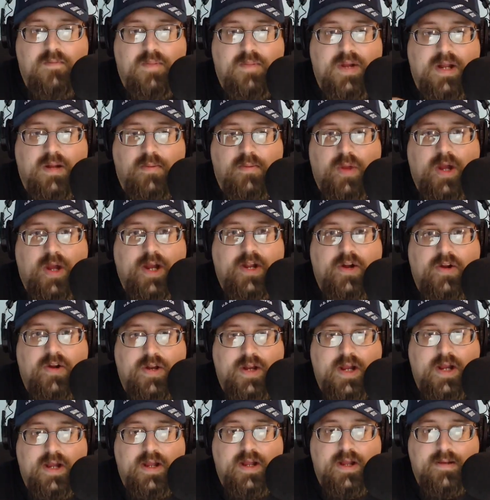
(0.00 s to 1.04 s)
being applied here, and
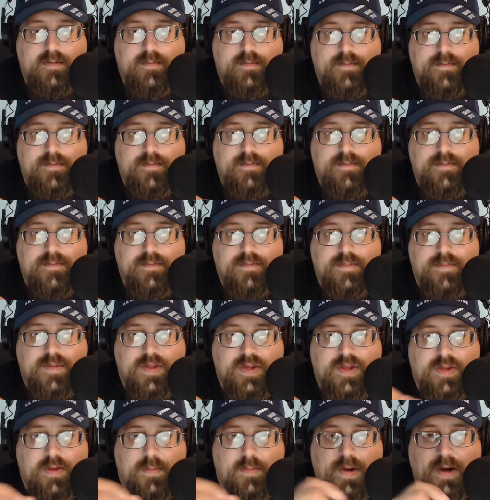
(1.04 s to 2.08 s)
yet
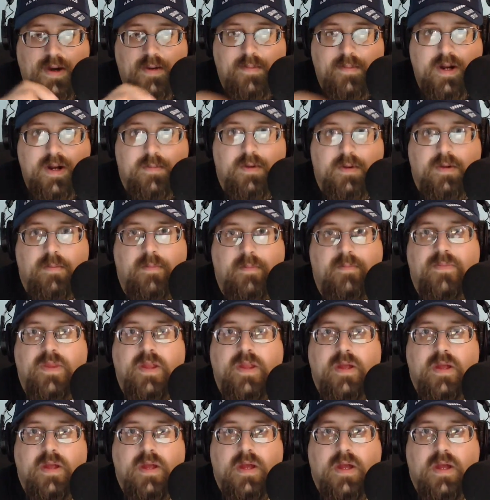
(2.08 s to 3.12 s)
the bare minimum
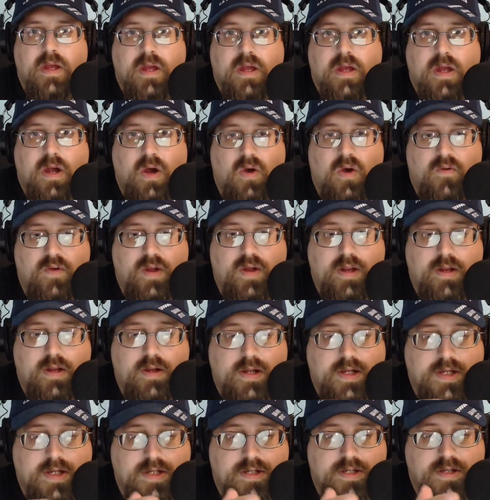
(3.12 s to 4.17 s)
of it
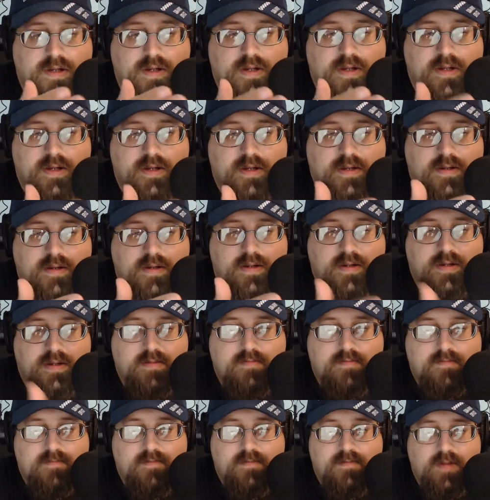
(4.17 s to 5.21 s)
is,
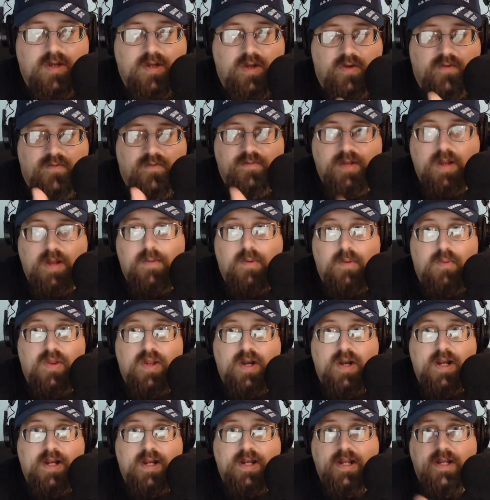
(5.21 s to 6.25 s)
come up with
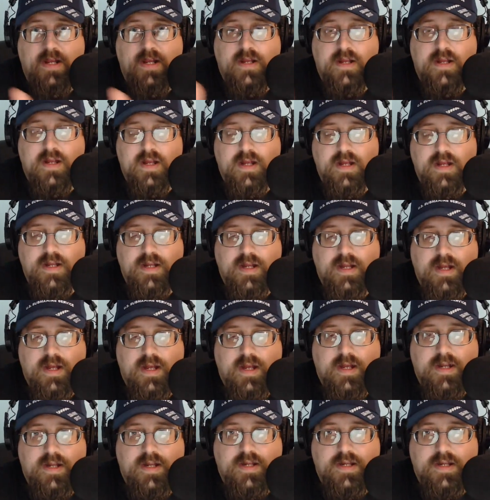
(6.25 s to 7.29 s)
an idea,
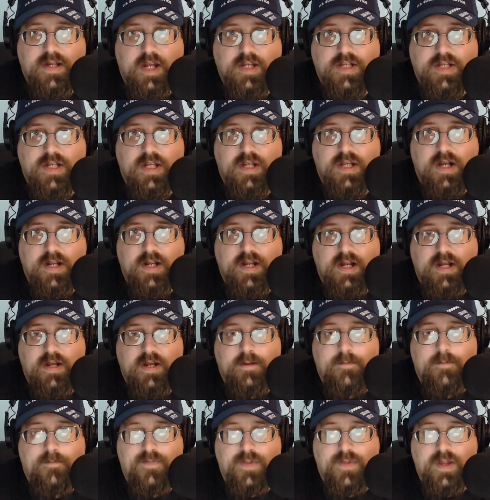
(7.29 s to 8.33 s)
test the
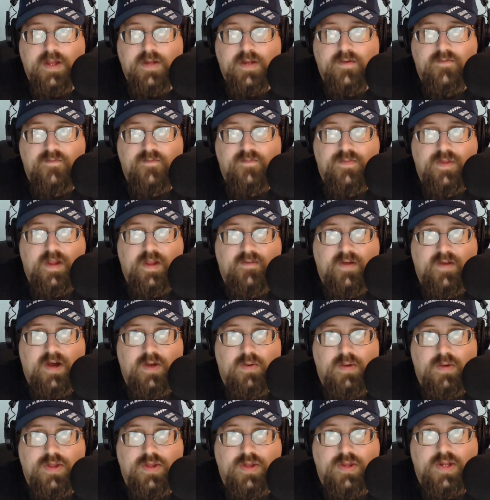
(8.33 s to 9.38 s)
idea,
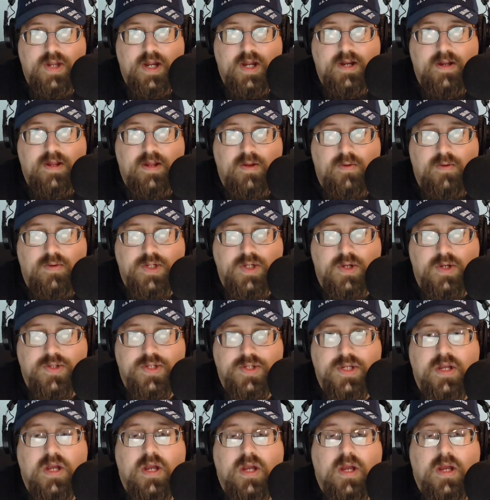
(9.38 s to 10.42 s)
evaluate the data and the
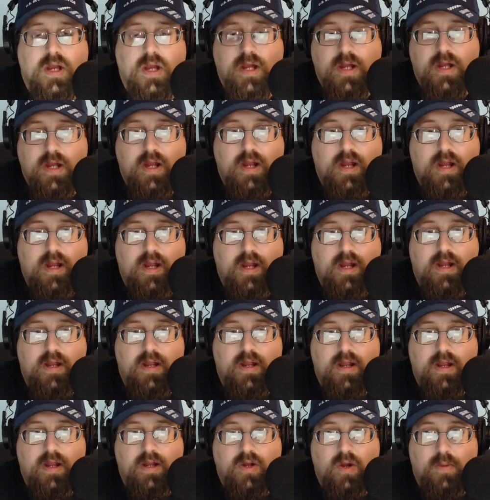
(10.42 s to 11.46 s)
results,
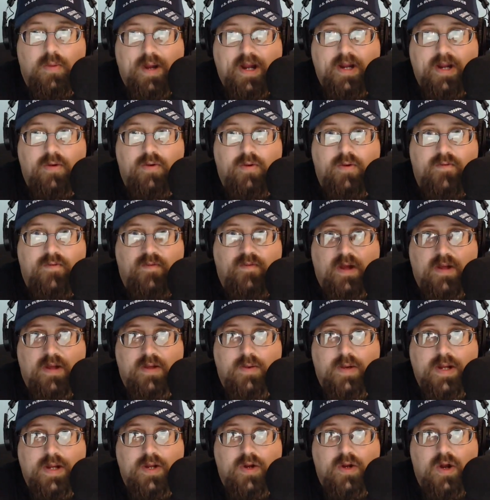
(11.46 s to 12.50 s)
go back and
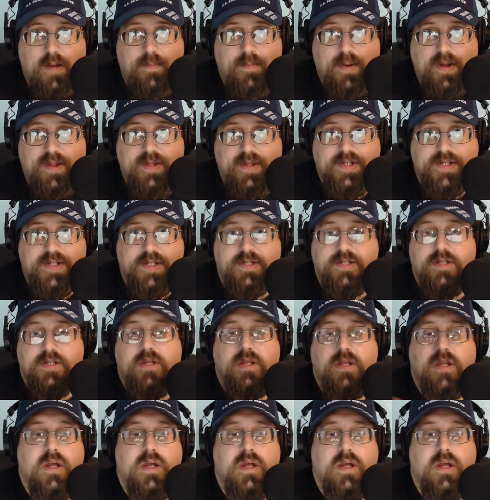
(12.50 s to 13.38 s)
reevaluate your hypothesis.